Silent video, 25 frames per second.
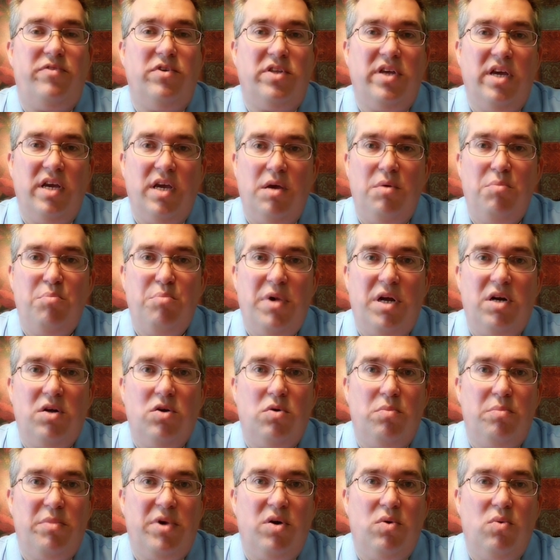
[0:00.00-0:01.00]
taking
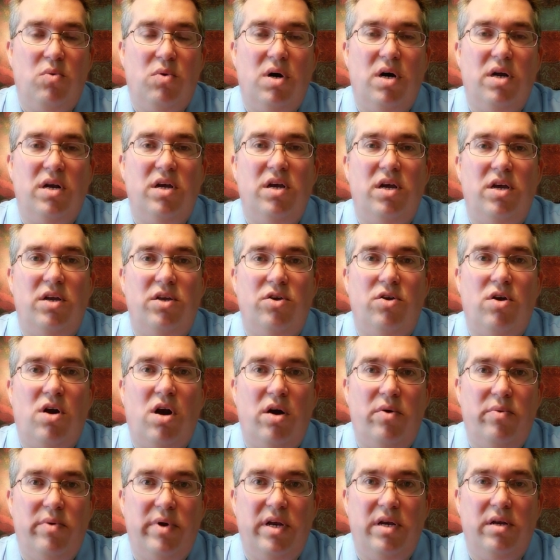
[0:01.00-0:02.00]
medical marijuana and your
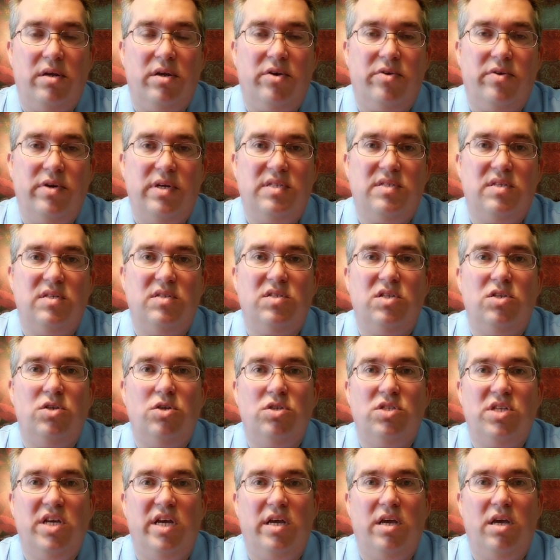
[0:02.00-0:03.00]
heart rate increases and
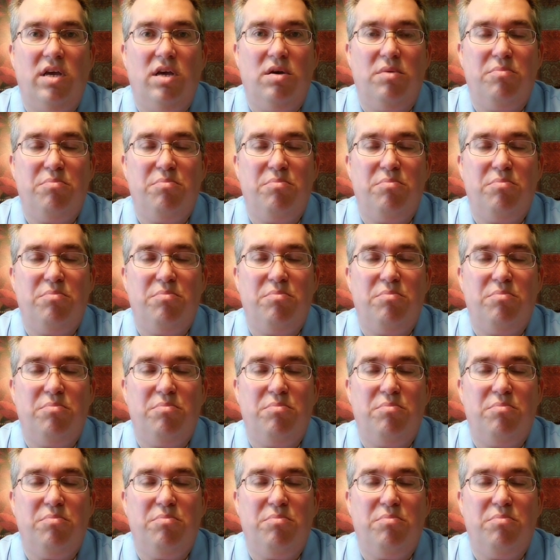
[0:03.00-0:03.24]
you're taking